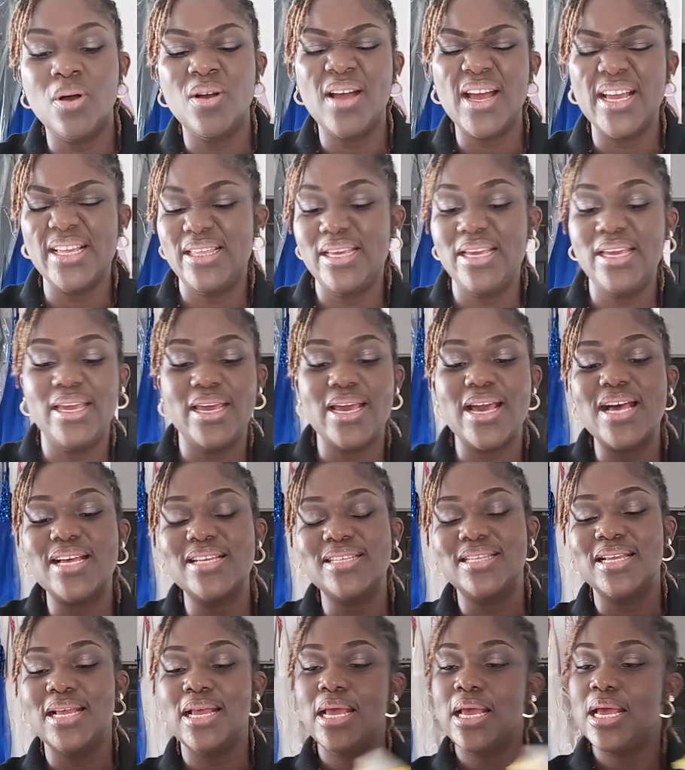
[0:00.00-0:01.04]
I think it has
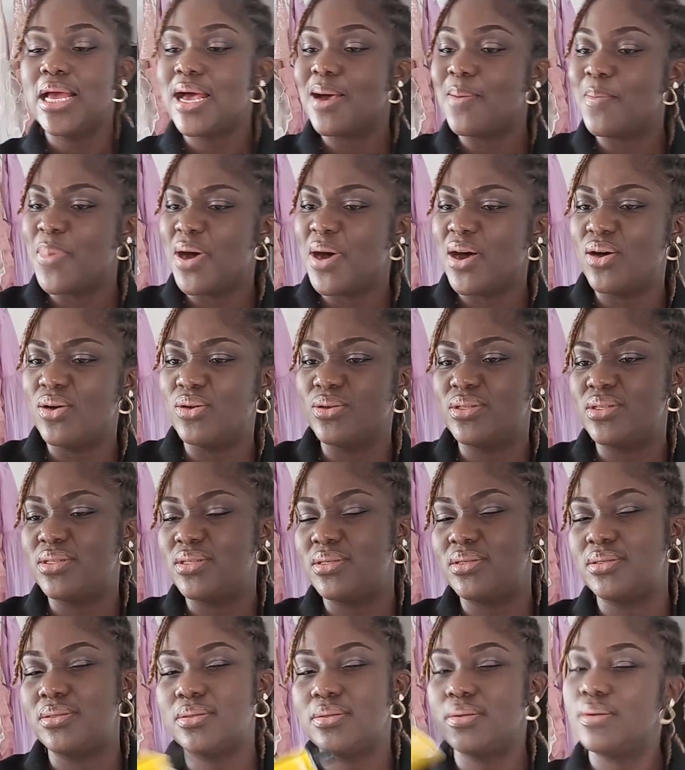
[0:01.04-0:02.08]
about
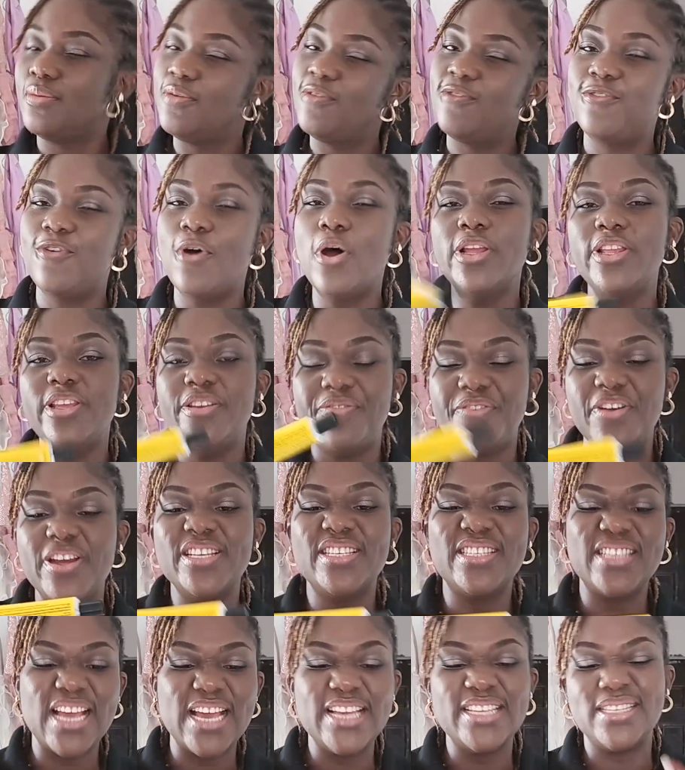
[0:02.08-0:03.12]
4 different
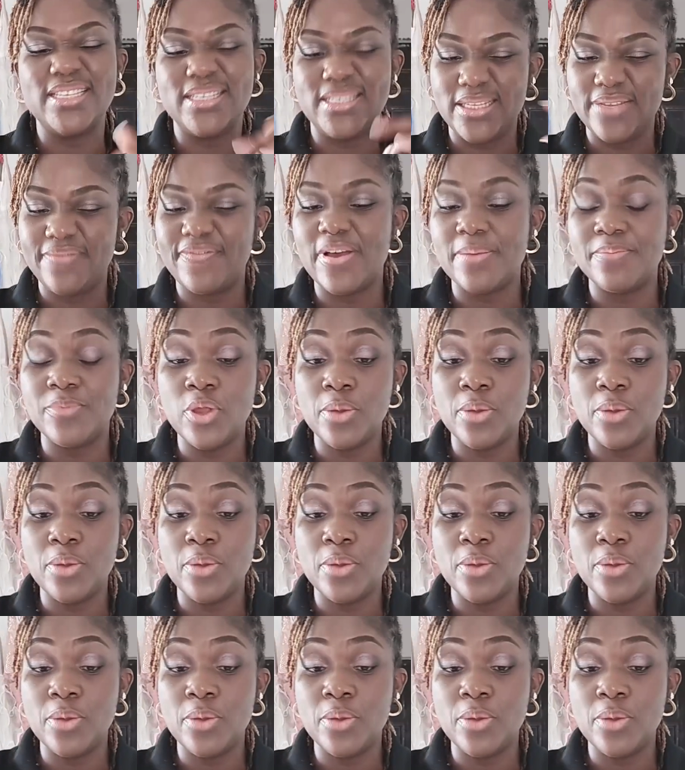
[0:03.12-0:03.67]
sizes, if I'm not